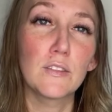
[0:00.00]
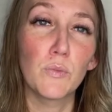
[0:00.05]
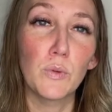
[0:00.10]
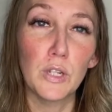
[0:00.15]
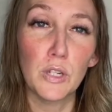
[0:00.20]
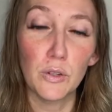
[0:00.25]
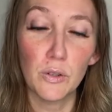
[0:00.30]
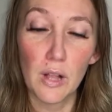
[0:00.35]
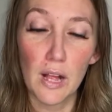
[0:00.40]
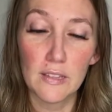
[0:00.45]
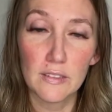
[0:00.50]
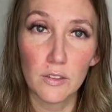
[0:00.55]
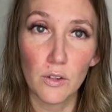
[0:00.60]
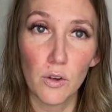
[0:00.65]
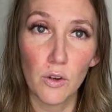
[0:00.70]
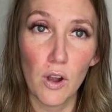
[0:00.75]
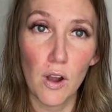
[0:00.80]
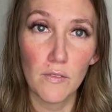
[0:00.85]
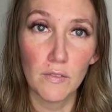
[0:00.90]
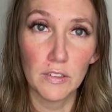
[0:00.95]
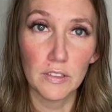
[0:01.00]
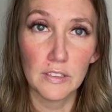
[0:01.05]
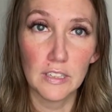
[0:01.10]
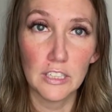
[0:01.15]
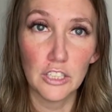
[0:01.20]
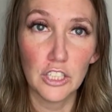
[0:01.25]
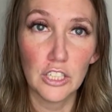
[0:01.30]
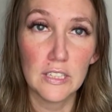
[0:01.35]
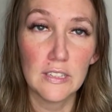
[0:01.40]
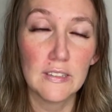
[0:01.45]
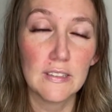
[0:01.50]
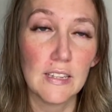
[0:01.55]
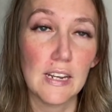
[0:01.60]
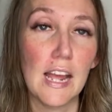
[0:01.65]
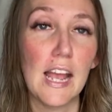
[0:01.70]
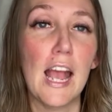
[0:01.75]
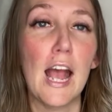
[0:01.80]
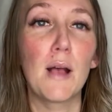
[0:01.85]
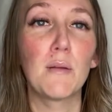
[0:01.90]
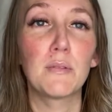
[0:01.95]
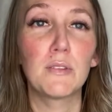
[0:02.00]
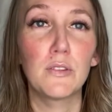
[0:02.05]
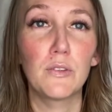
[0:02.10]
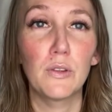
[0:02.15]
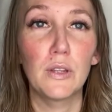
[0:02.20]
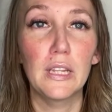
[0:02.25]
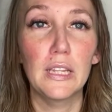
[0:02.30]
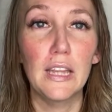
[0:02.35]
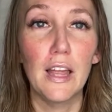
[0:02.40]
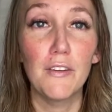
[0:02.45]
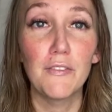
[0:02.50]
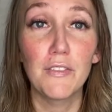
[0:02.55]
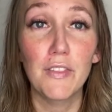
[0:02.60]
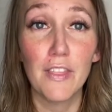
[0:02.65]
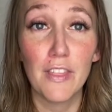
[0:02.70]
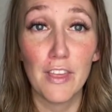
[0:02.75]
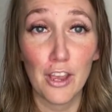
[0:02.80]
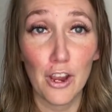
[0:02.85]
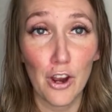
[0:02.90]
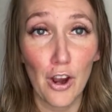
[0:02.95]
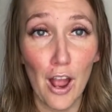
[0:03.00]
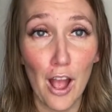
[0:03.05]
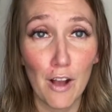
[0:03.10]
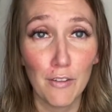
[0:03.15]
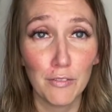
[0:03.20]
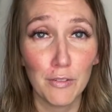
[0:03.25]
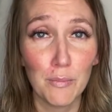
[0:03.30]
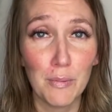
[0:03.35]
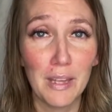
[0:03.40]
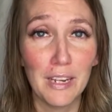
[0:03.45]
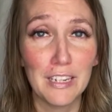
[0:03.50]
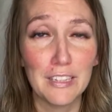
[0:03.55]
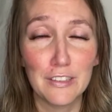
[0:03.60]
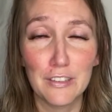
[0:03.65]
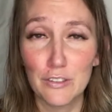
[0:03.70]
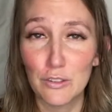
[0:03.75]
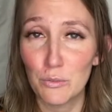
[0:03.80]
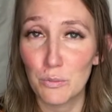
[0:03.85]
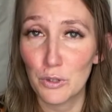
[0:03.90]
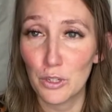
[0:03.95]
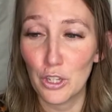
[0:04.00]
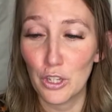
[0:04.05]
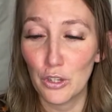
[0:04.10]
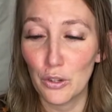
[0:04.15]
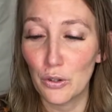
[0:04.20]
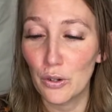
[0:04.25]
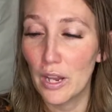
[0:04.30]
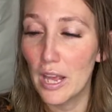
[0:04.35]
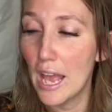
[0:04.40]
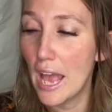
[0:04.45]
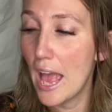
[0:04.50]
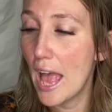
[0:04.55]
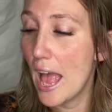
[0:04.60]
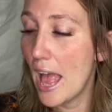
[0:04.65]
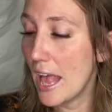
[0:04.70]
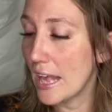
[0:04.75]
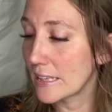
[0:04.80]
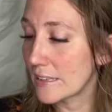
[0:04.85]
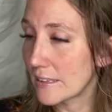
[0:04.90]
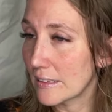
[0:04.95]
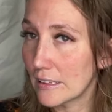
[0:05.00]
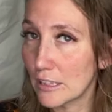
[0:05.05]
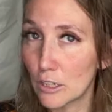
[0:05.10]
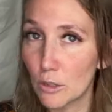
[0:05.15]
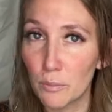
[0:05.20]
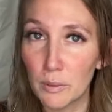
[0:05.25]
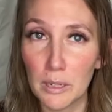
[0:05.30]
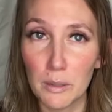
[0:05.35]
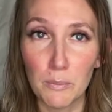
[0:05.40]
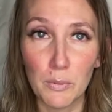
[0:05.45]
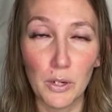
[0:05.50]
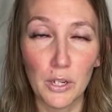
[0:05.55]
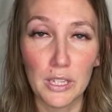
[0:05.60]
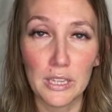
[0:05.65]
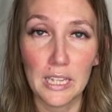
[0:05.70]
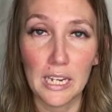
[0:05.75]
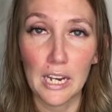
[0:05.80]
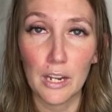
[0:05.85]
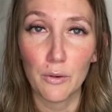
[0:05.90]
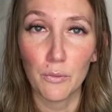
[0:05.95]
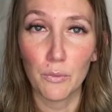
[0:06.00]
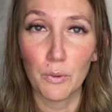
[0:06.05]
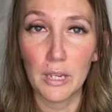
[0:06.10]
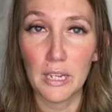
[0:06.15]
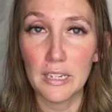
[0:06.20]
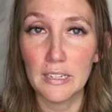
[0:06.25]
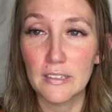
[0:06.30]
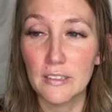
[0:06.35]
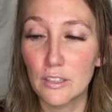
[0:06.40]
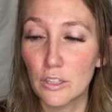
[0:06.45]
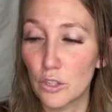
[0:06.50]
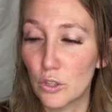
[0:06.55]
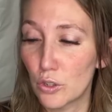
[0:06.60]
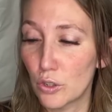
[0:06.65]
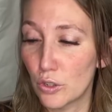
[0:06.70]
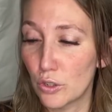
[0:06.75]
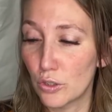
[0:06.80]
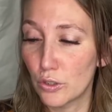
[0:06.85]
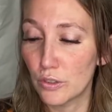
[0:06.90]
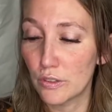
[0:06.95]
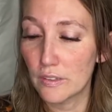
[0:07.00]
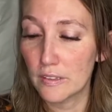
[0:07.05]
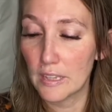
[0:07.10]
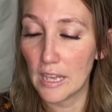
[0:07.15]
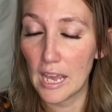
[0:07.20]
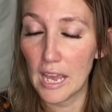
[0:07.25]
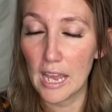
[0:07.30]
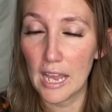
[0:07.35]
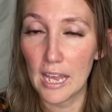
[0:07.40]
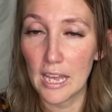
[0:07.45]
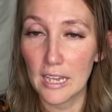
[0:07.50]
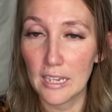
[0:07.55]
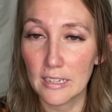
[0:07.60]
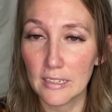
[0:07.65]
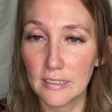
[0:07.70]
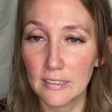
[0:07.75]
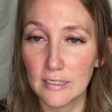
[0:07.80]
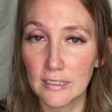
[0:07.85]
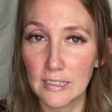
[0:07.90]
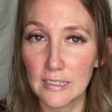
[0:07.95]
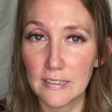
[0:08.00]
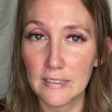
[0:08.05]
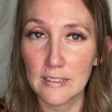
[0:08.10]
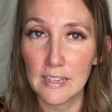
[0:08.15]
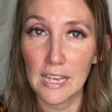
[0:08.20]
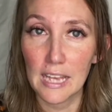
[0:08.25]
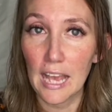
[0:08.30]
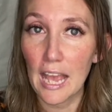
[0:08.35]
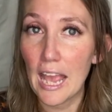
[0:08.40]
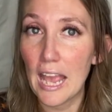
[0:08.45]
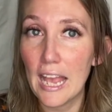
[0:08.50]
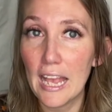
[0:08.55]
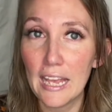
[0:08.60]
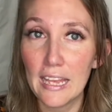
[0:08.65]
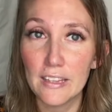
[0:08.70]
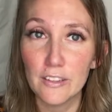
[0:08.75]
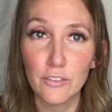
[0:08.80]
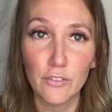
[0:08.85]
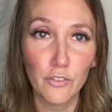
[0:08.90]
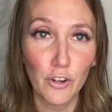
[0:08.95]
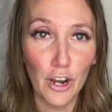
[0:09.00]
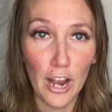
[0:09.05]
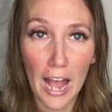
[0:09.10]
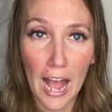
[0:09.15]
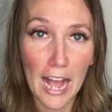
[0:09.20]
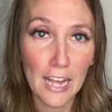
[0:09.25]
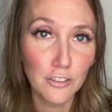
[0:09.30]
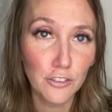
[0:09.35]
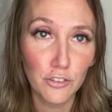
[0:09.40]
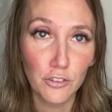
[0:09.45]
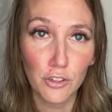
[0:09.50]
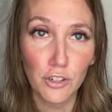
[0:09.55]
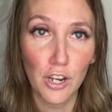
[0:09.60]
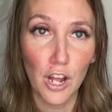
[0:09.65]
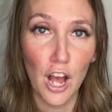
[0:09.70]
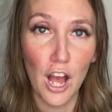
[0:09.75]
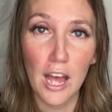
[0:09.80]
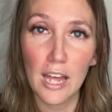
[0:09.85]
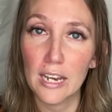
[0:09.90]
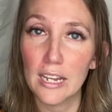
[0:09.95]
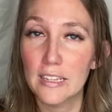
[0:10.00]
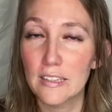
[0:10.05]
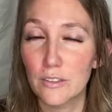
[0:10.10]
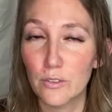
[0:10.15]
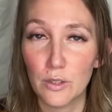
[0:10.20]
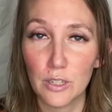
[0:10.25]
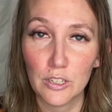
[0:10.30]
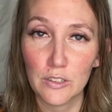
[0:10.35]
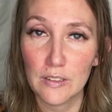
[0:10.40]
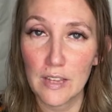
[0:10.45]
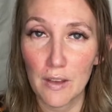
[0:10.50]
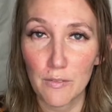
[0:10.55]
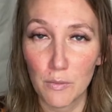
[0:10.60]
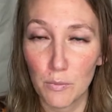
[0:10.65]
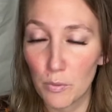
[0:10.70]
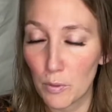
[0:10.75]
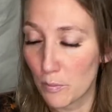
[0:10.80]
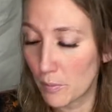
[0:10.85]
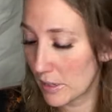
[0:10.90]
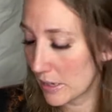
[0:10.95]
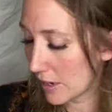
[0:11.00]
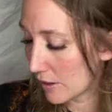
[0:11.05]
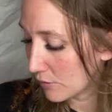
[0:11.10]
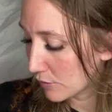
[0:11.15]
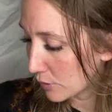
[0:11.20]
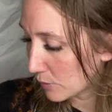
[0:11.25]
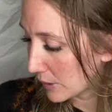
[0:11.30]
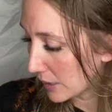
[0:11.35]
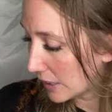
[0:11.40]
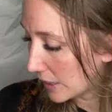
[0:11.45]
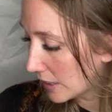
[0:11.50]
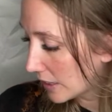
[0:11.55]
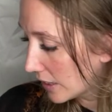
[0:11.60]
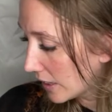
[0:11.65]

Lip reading: we do classical conversations and I absolutely love their alphabet. It's super cute. It's a little bitty book that I read to the girls, and it's like A is for astronaut, and so I just have them repeat after me.